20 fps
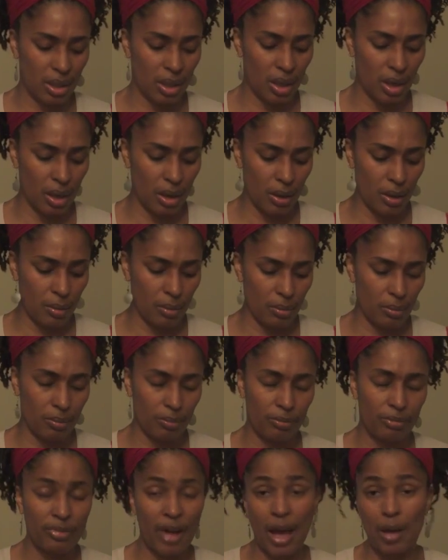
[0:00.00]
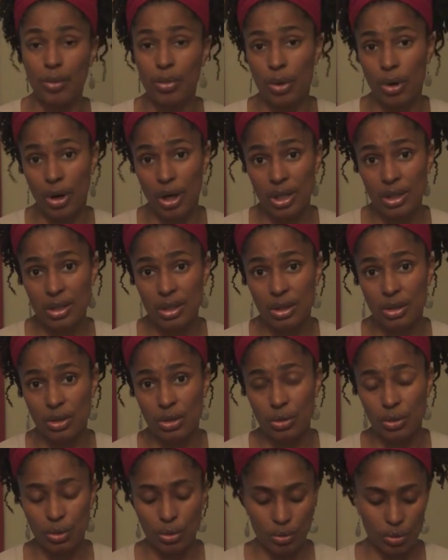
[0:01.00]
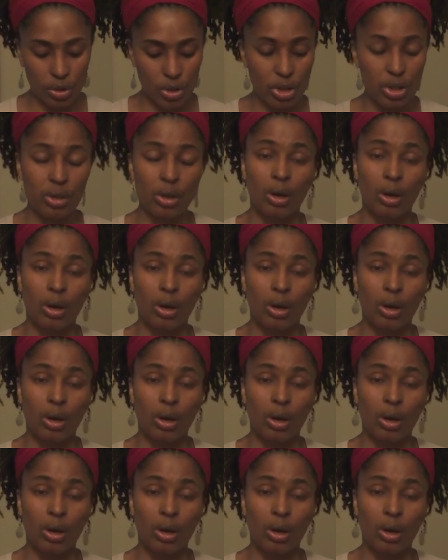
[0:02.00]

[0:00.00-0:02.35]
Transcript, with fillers: um, fibroids in the uterus